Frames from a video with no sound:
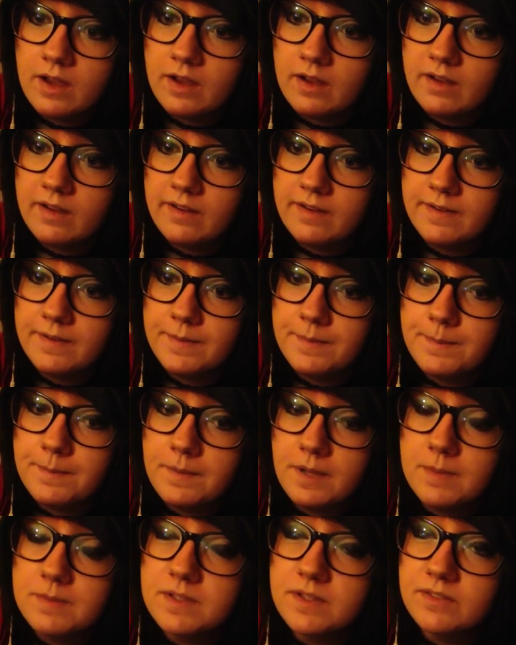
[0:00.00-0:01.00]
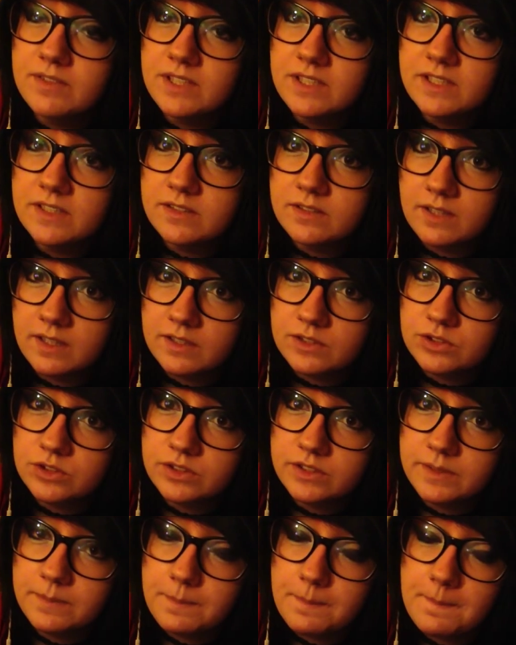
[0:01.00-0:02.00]
I'm 17,
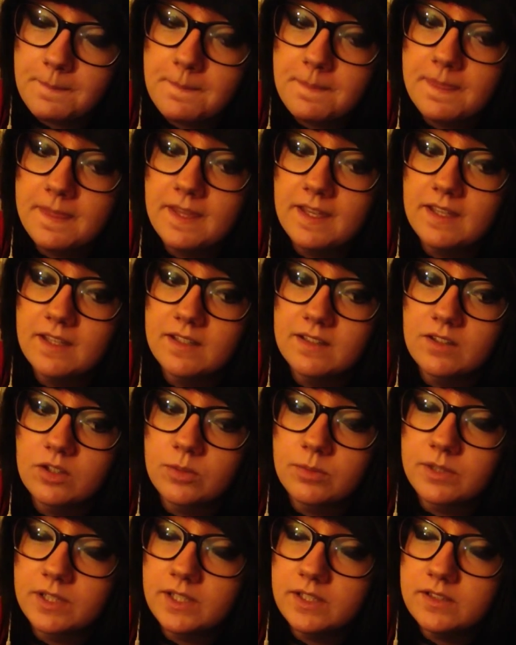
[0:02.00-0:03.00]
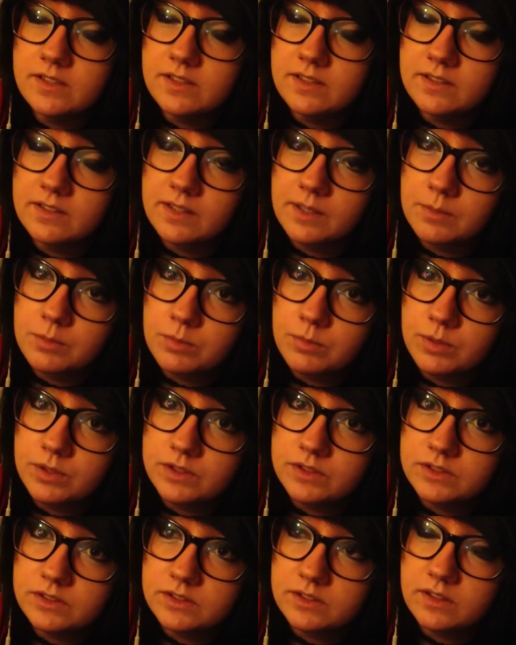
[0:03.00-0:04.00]
actually. And I'll be 18 in a couple
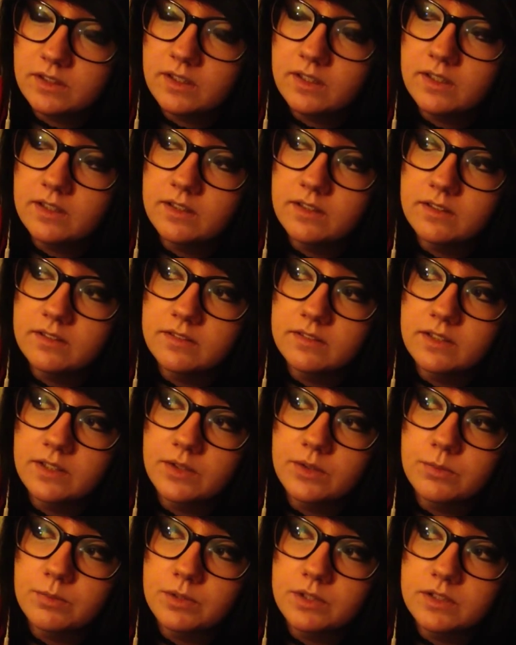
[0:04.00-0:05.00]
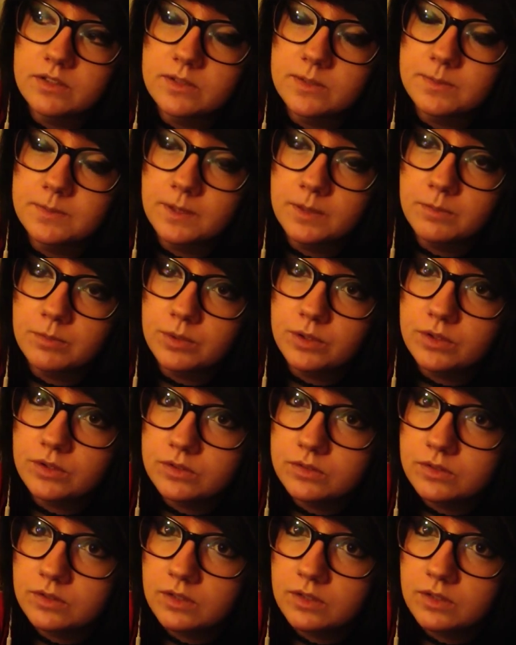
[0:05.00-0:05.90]
months, and that would be in September.